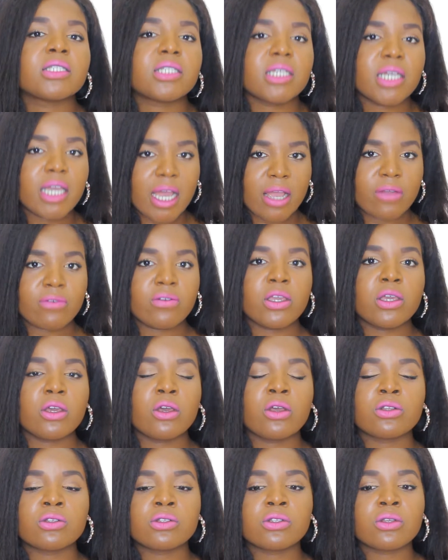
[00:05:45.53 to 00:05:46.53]
to carry
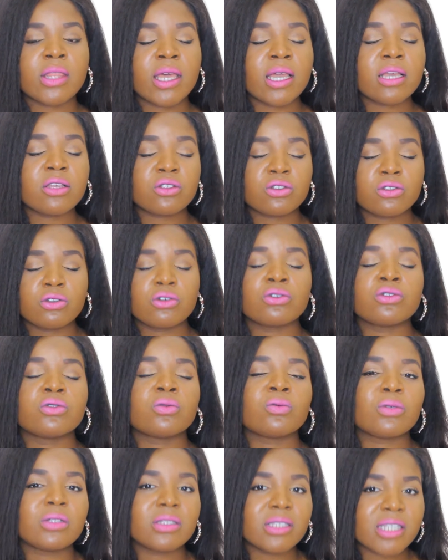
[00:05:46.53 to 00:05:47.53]
it so that his
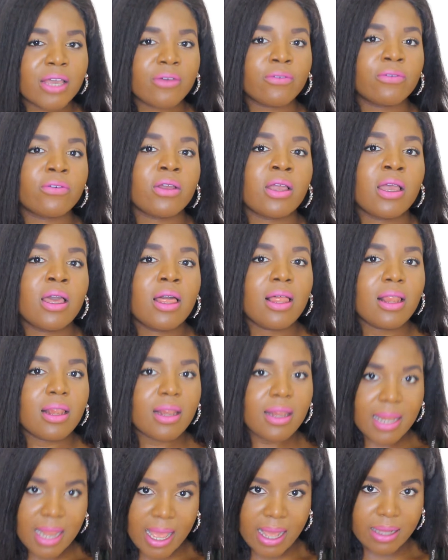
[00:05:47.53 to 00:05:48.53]
children will never
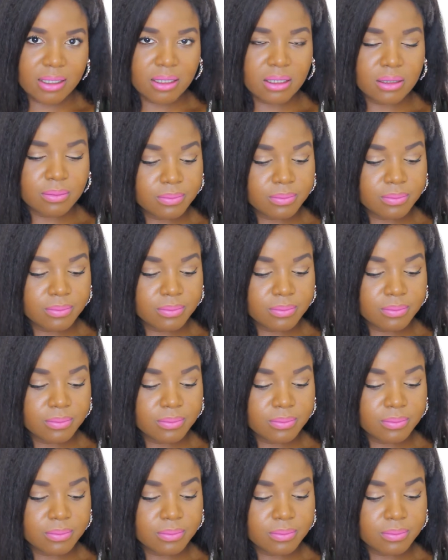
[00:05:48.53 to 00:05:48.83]
lack.